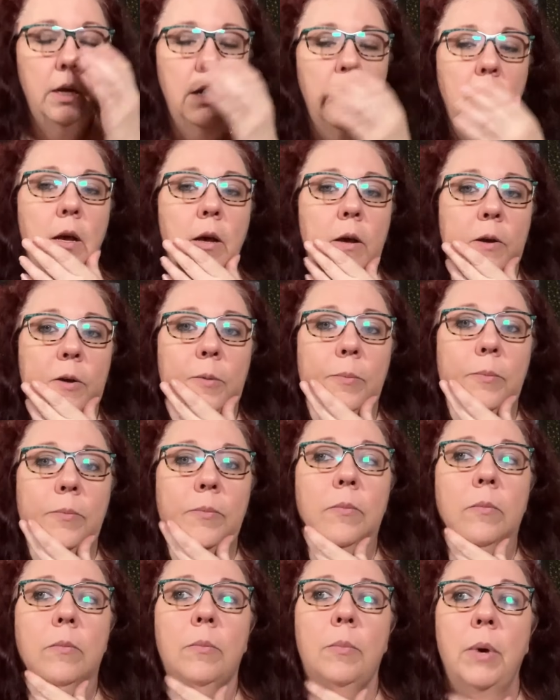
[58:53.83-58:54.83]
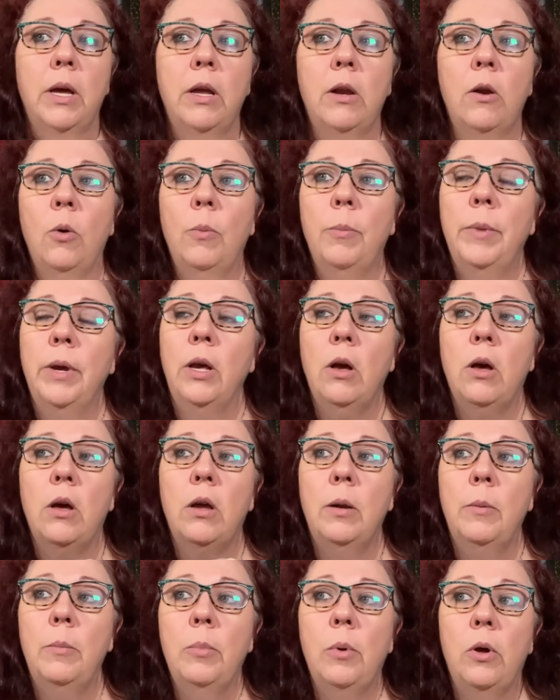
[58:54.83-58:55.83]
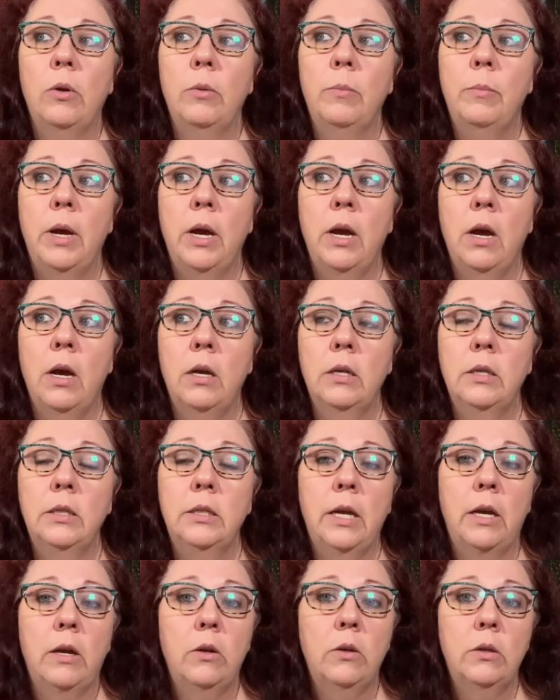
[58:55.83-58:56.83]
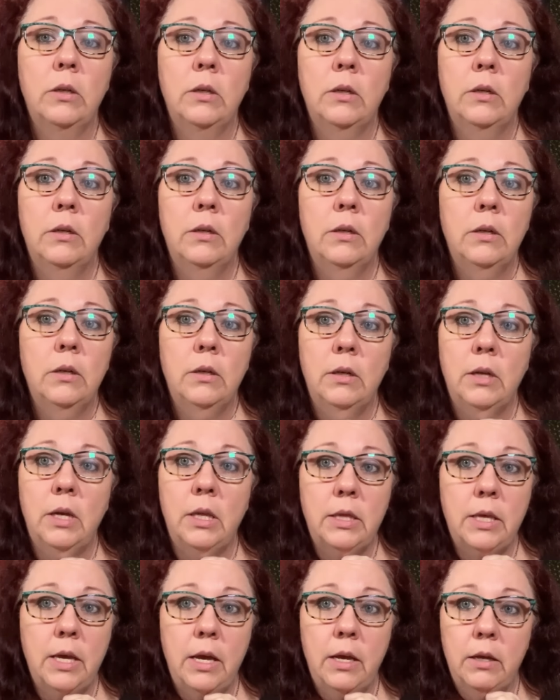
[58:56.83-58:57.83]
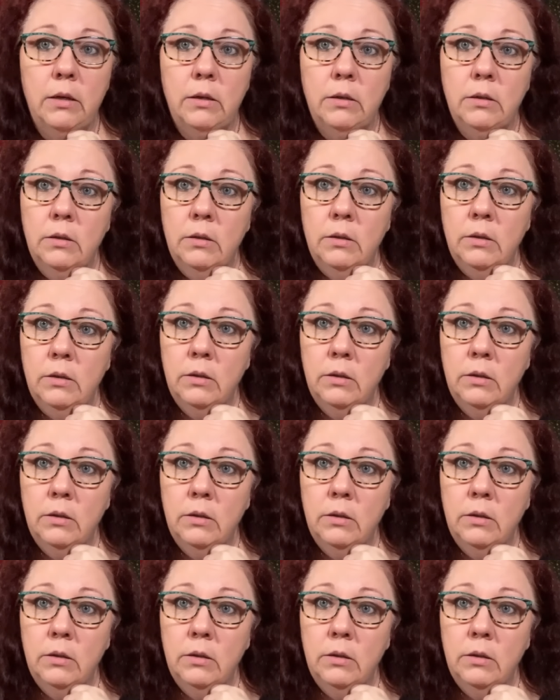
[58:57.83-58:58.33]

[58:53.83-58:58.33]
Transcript: Um, but oh my God, I bawled my eyes out at the end.